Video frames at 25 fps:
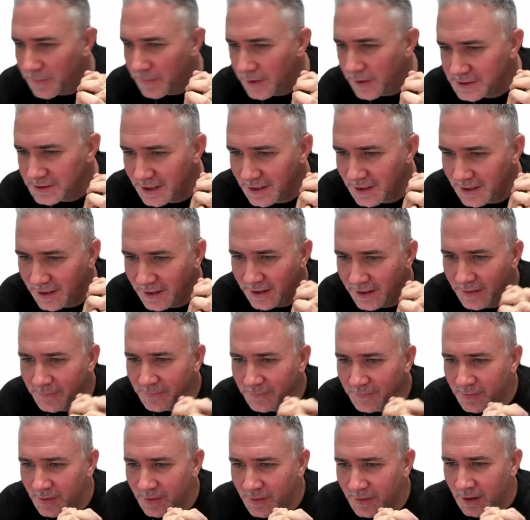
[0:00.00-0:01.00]

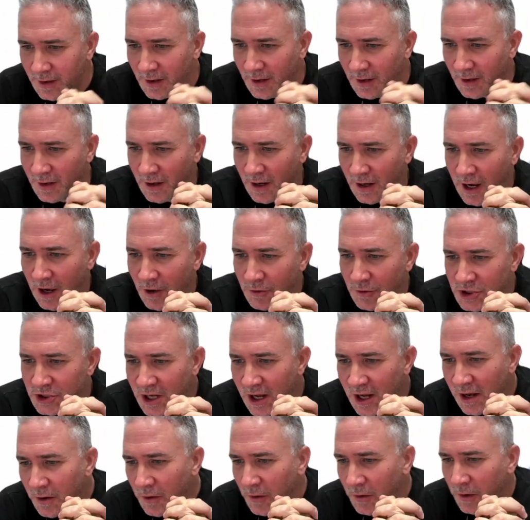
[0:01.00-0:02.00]
Basically, how
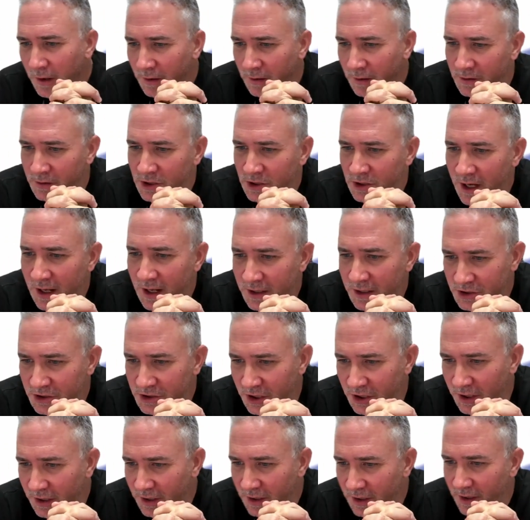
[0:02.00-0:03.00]

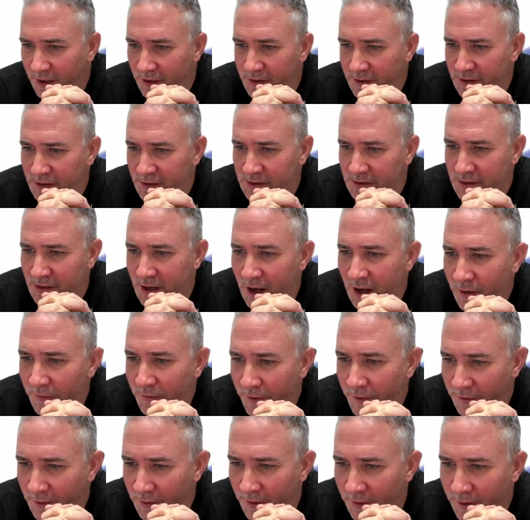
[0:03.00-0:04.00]
challenging it
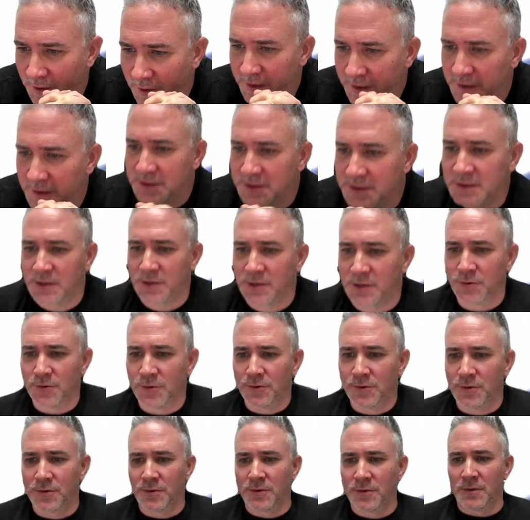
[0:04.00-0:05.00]
currently is
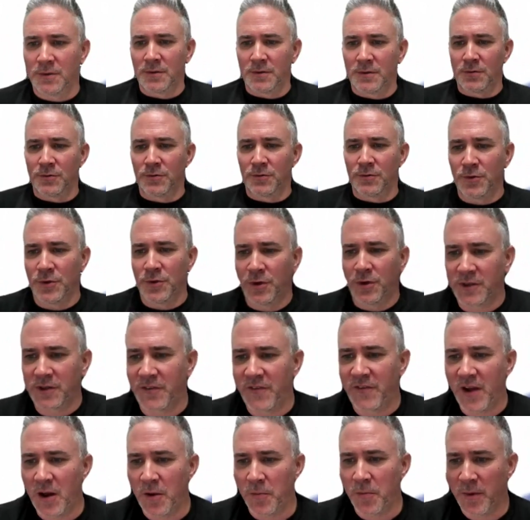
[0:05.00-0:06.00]
to do your
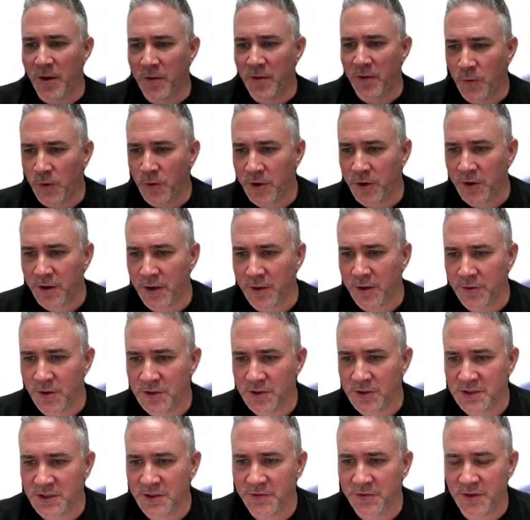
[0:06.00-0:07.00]
development work
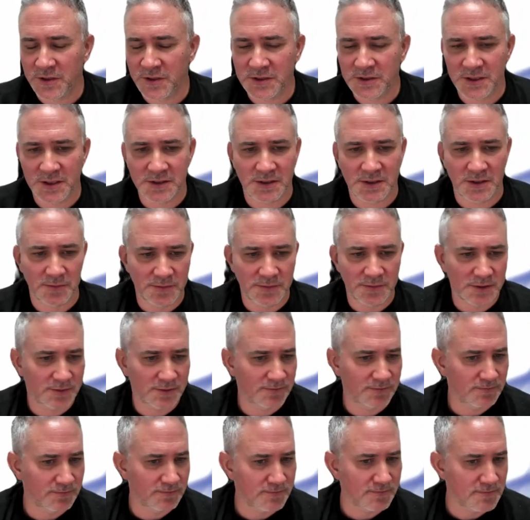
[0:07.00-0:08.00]
across different
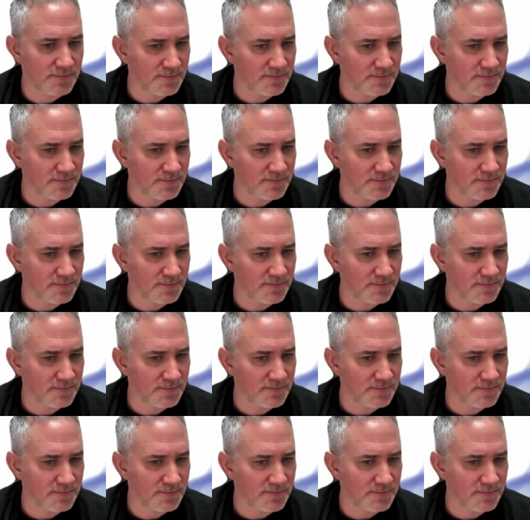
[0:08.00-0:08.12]
systems.